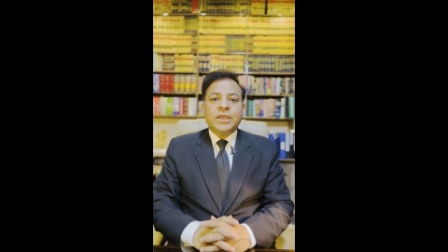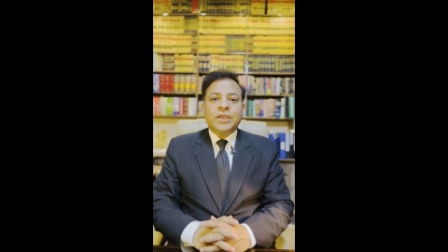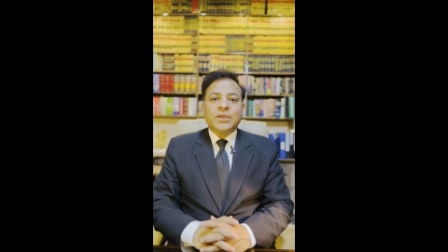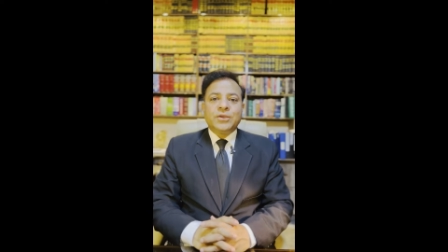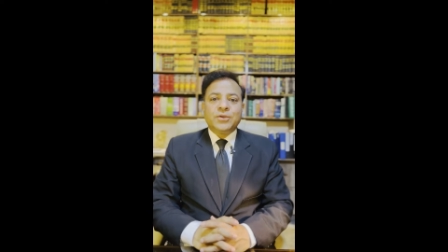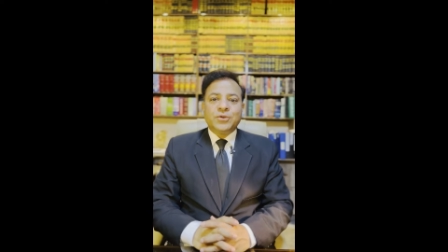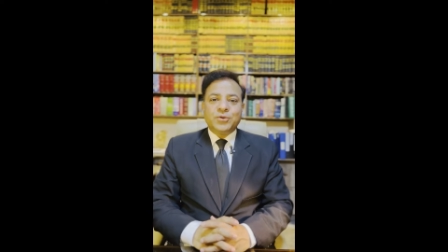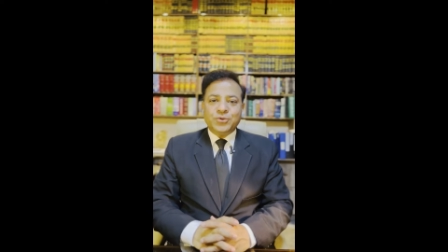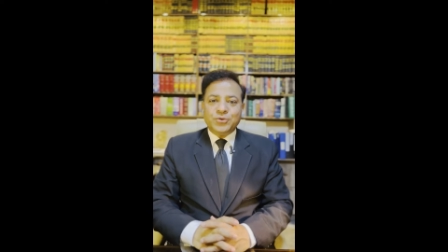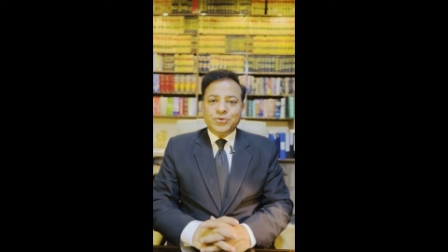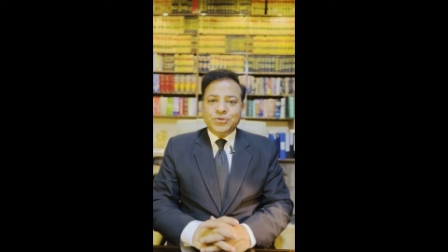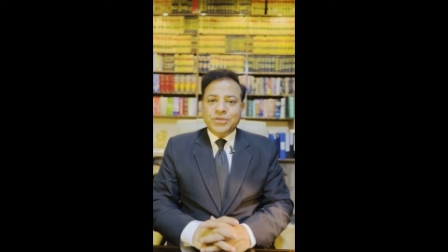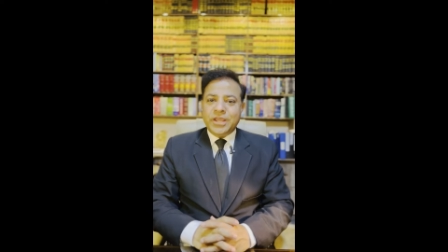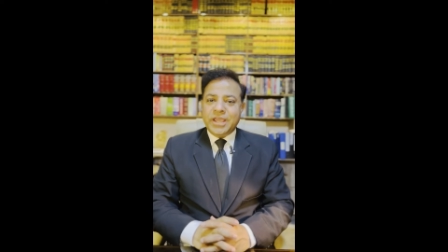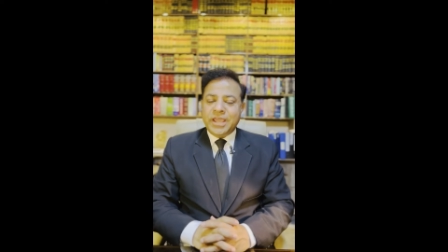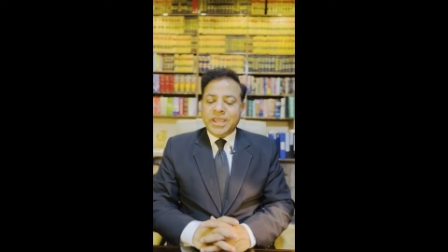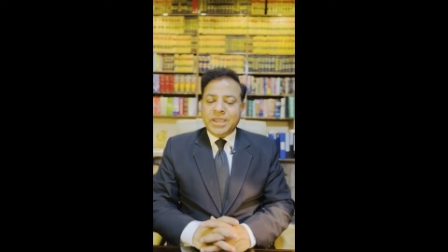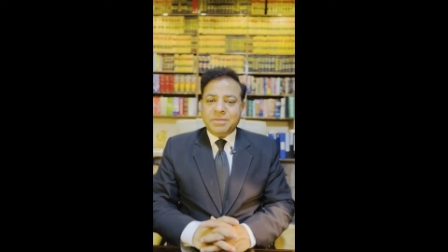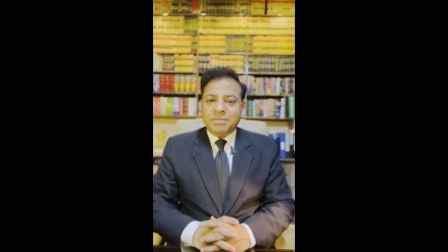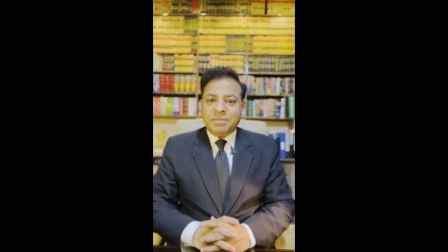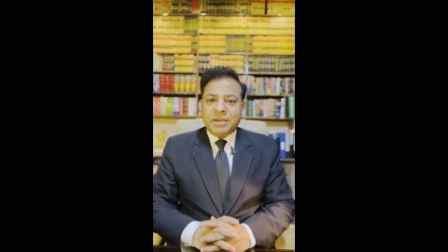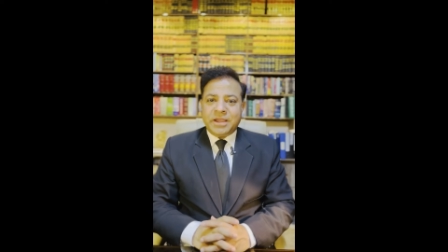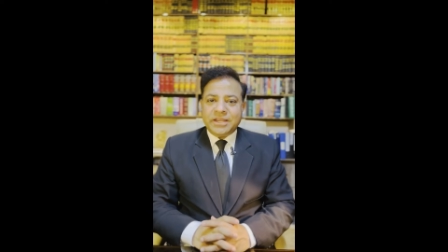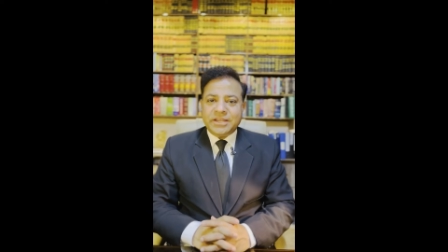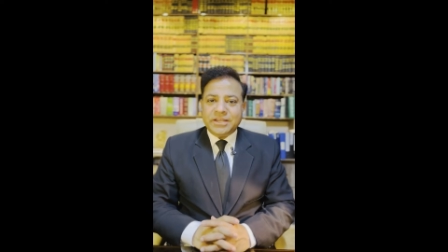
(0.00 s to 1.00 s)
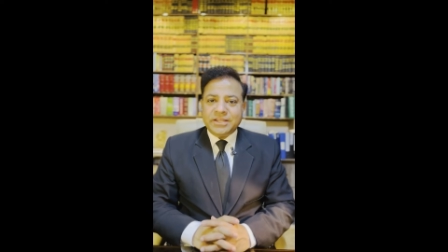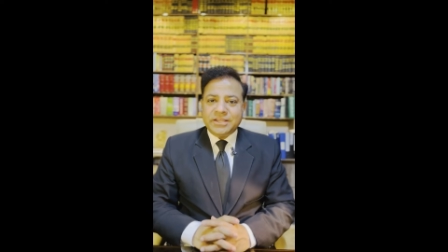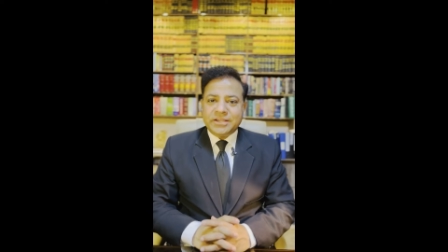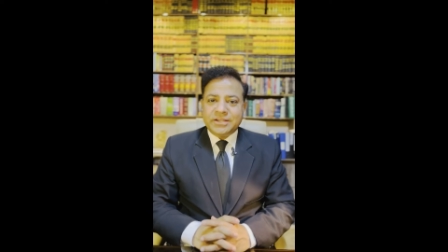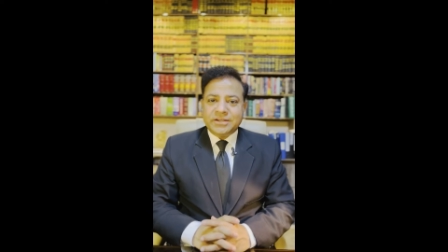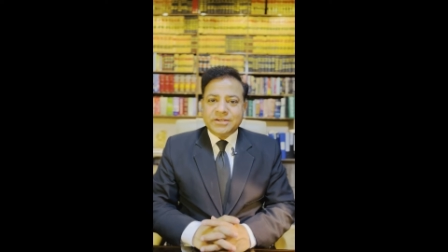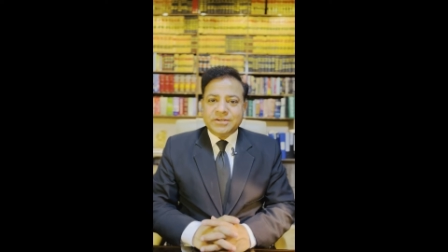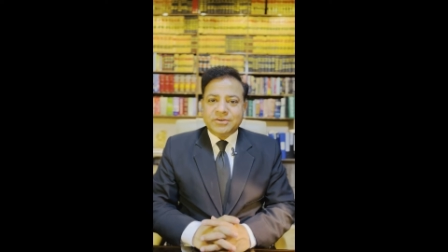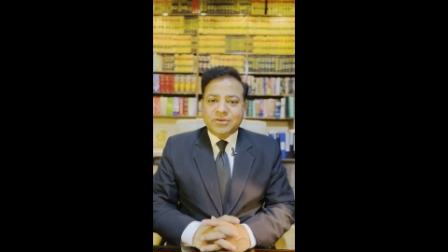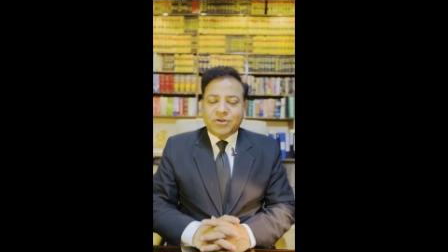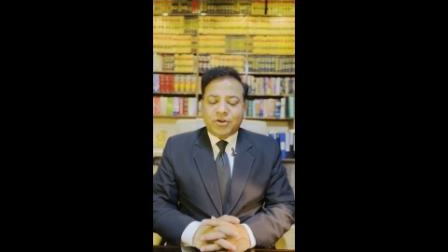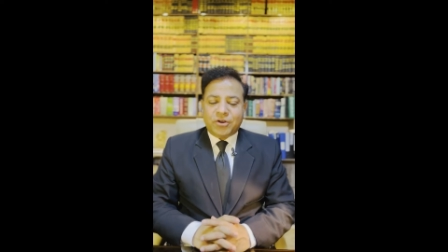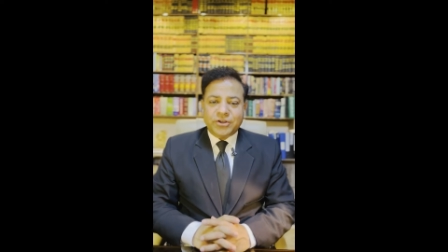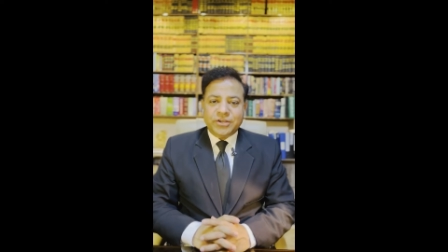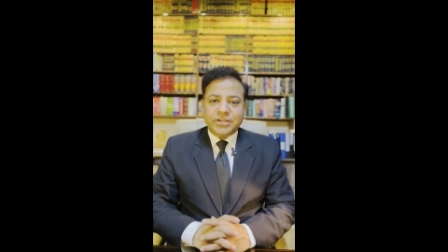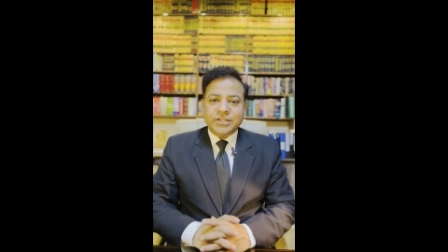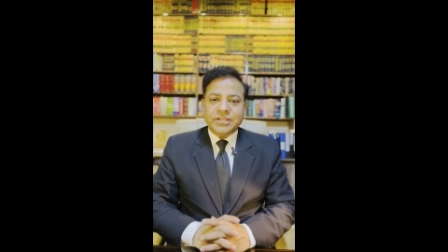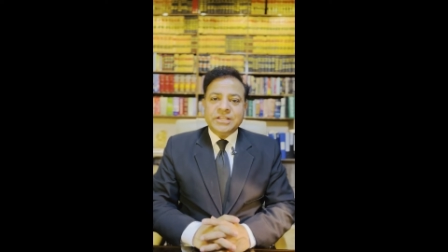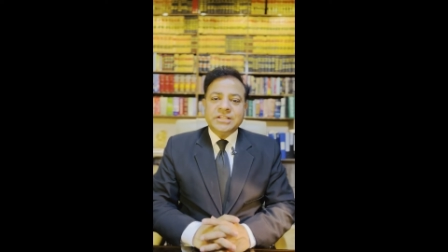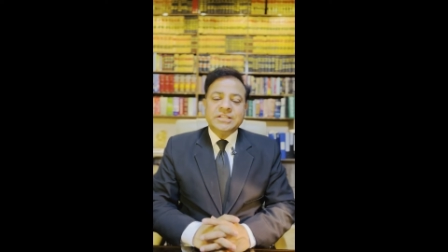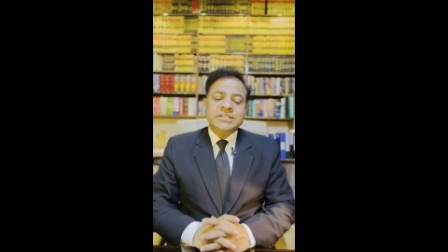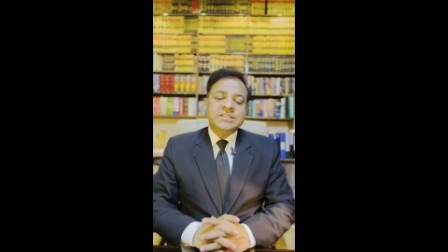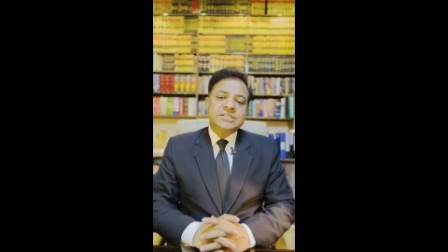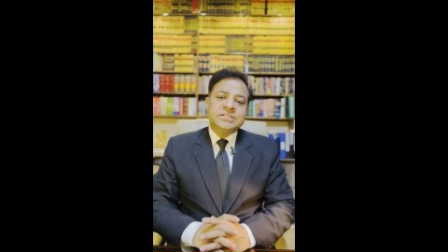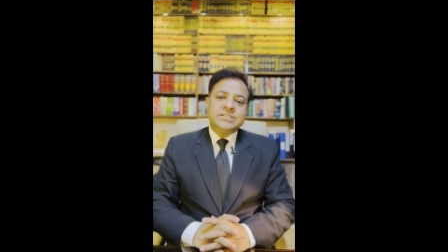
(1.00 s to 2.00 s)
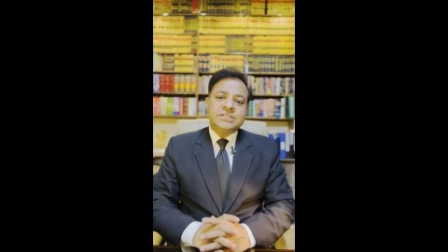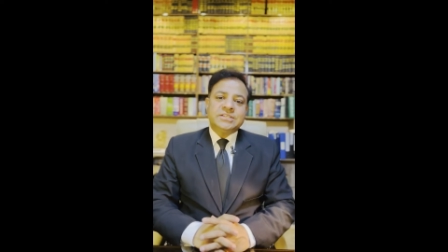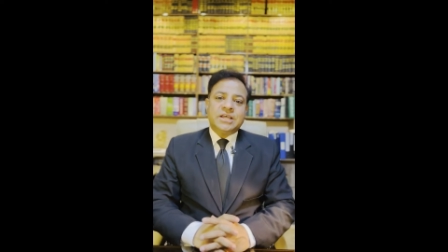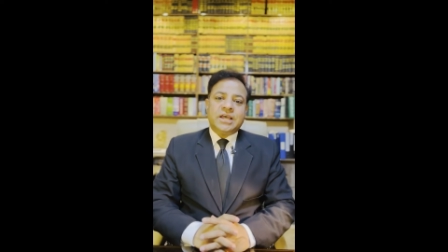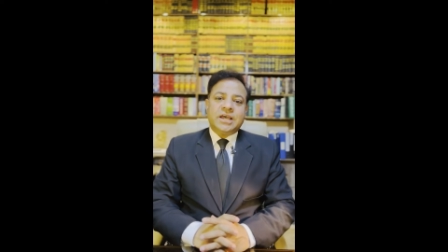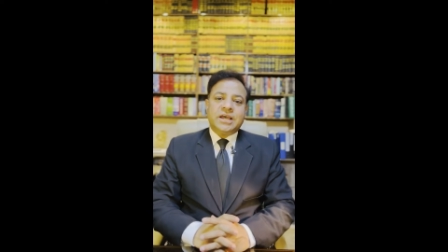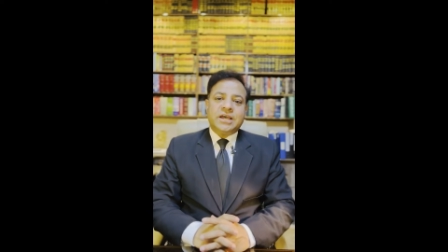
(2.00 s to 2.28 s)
Good day, my dear audience.